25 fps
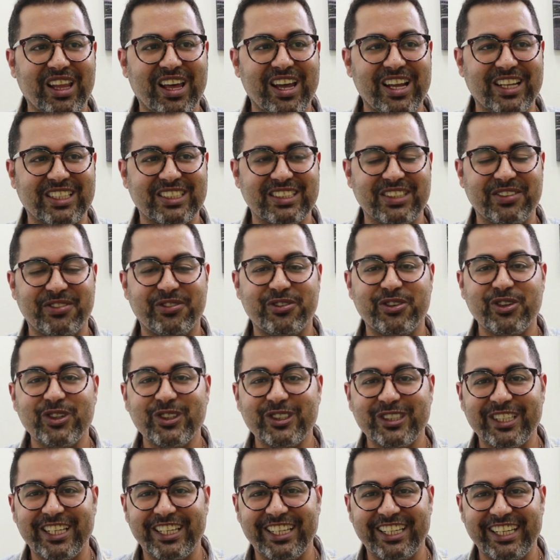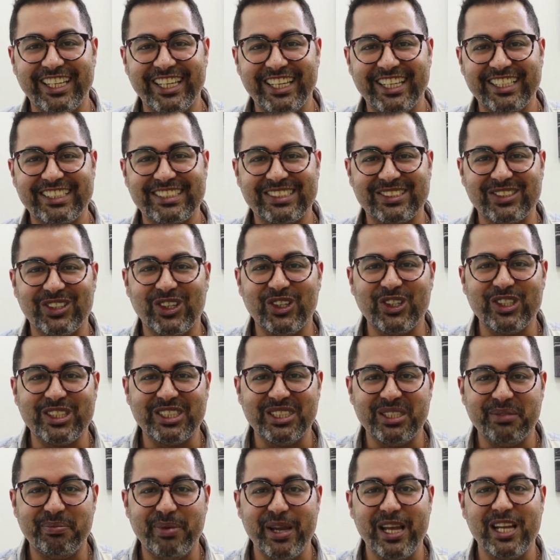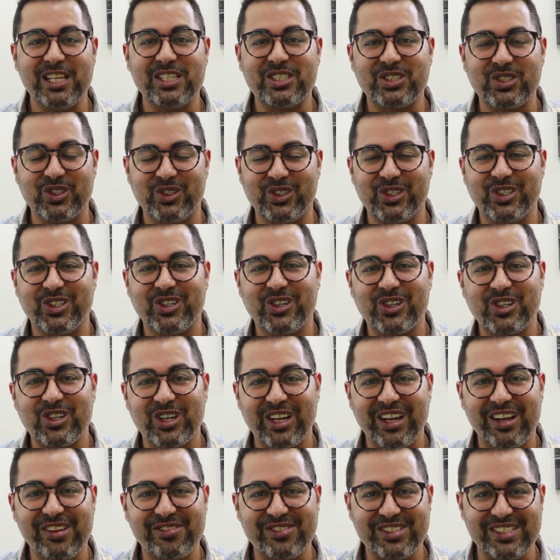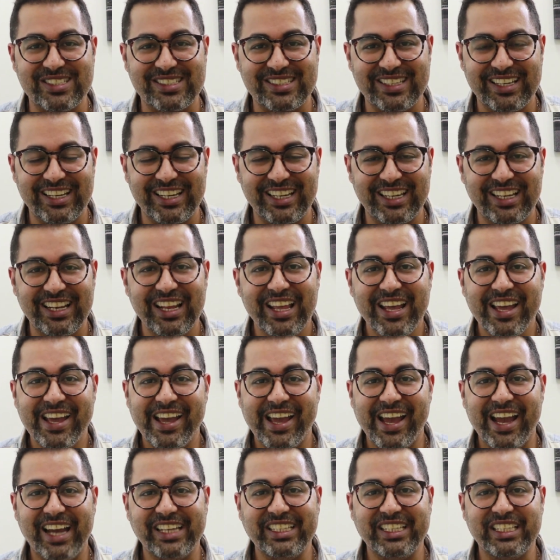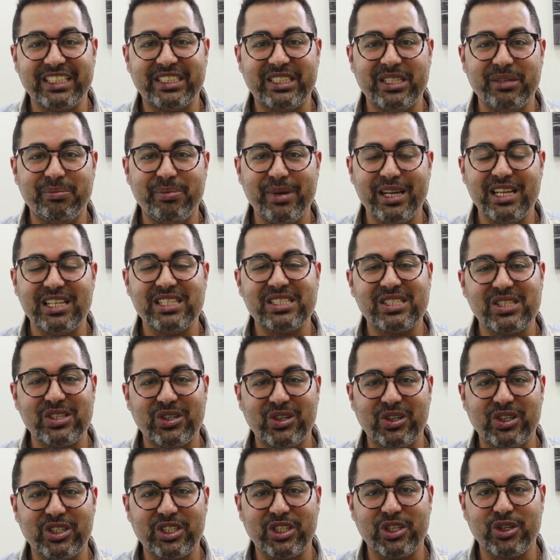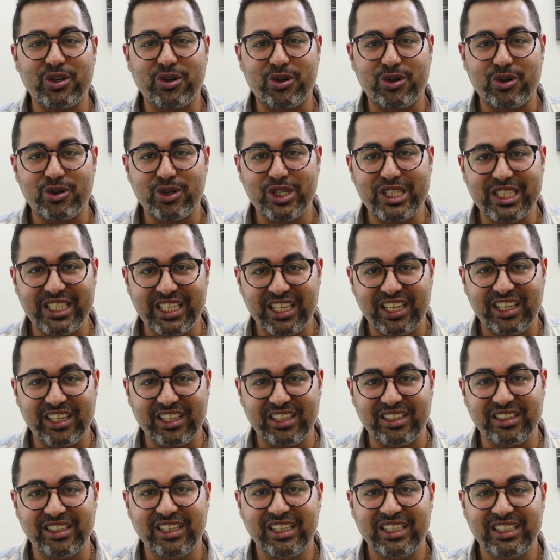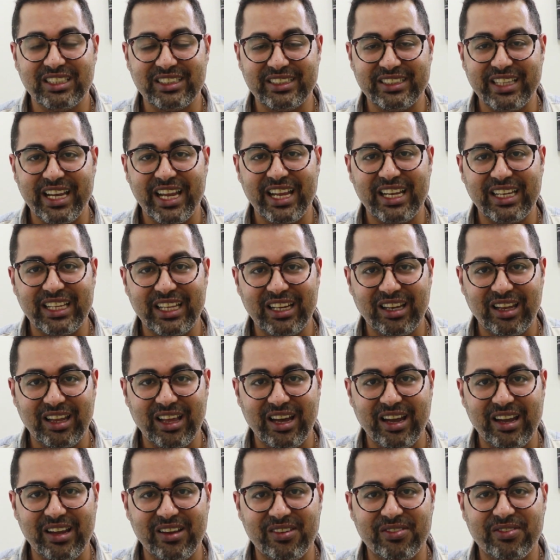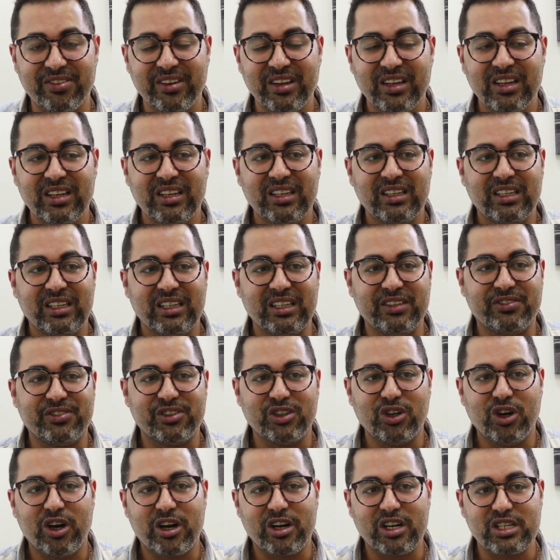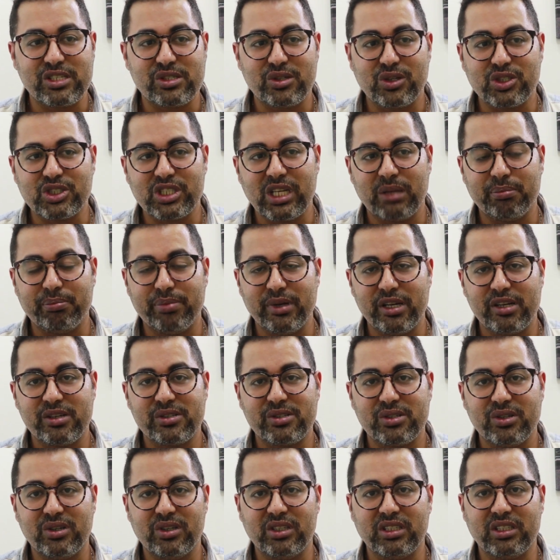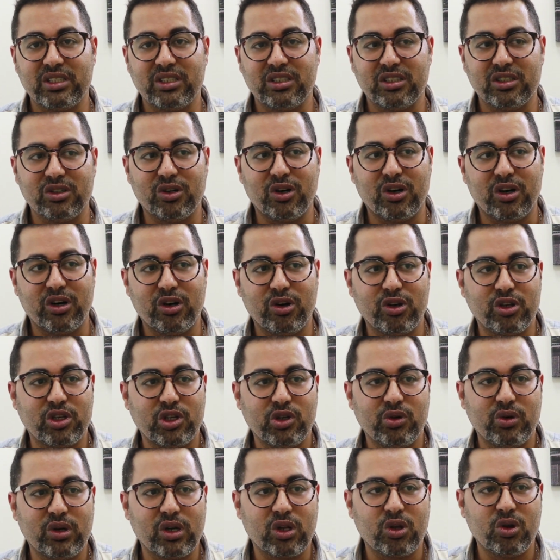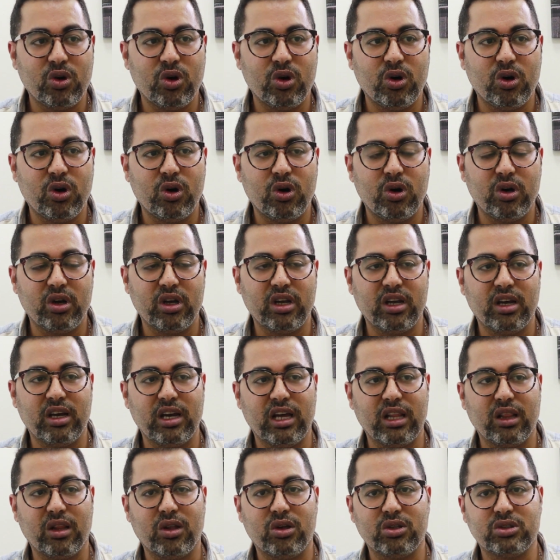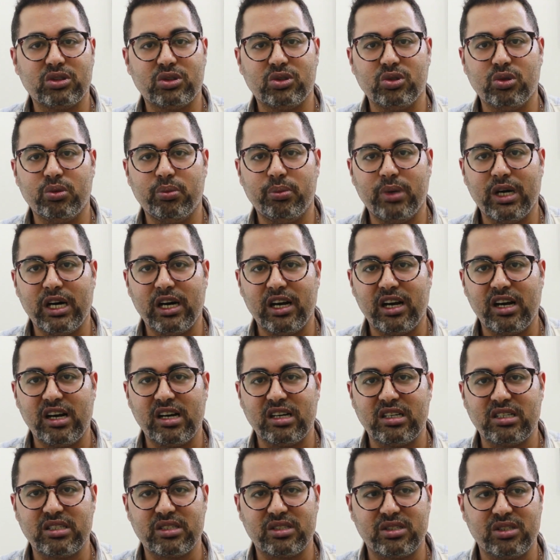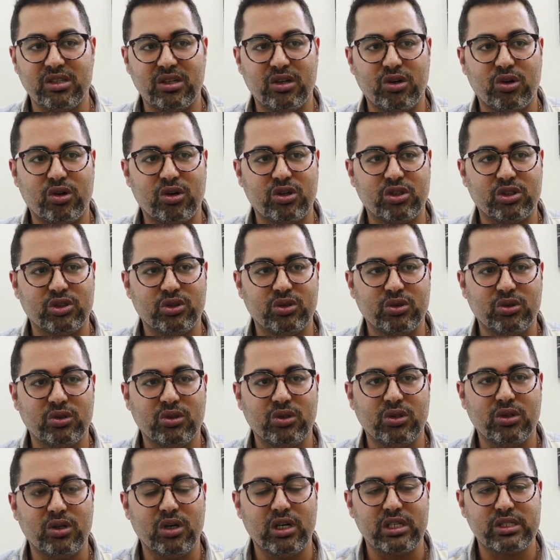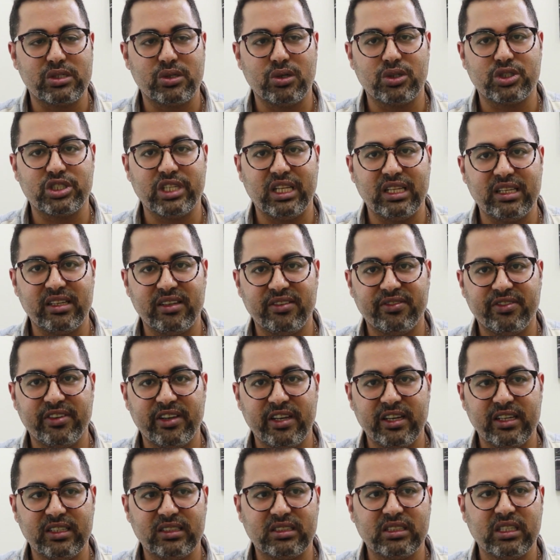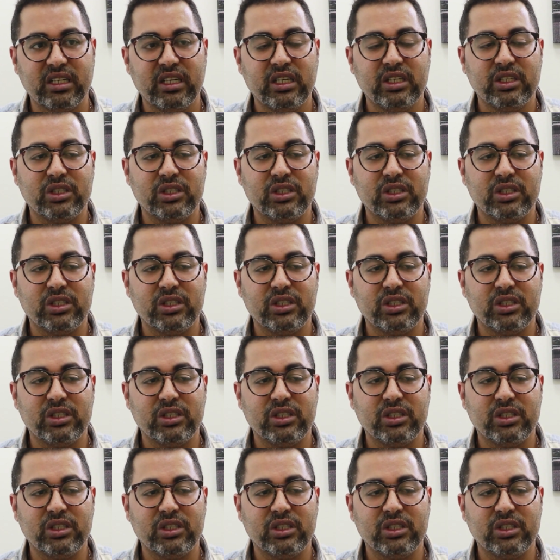like the food i eat so it depends on your lifestyle and it depends on your routine daily life if you are a social person you uh, you will go a lot to bars or to a social event